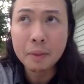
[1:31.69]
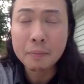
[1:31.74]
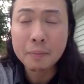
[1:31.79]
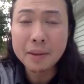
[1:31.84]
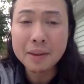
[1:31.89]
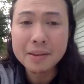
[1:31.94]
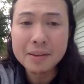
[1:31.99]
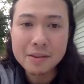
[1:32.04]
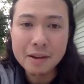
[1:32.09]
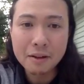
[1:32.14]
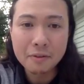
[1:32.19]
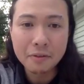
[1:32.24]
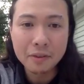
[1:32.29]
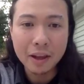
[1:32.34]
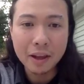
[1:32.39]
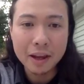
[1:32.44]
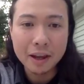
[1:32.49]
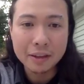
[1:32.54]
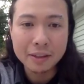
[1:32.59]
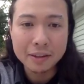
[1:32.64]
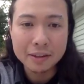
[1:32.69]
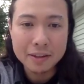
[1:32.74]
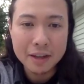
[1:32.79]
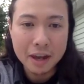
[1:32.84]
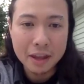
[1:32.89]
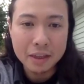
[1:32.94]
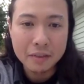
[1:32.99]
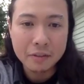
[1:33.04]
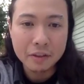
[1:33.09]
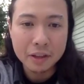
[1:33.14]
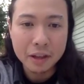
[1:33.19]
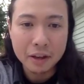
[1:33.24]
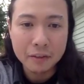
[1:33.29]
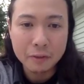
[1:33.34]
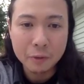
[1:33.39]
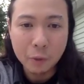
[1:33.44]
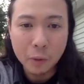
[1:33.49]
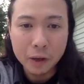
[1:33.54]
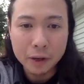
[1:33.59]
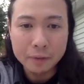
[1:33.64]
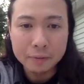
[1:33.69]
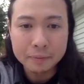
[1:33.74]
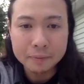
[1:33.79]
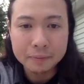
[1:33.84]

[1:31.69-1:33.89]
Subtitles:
Big stuff like the death of a loved one.